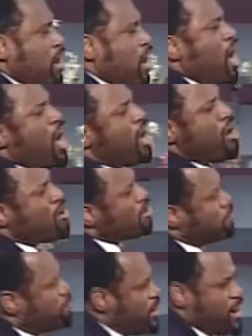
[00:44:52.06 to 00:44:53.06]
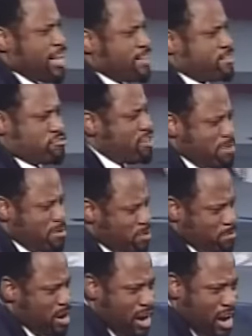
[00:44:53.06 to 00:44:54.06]
Oh, I feel like screaming
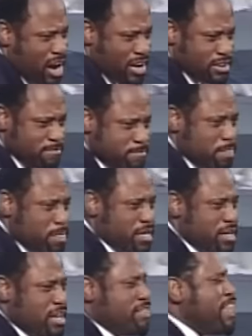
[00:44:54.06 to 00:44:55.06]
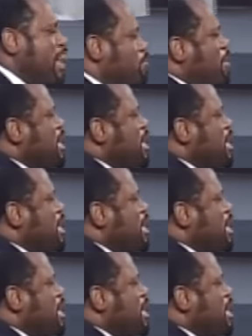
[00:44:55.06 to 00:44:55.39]
from my heart. There'll be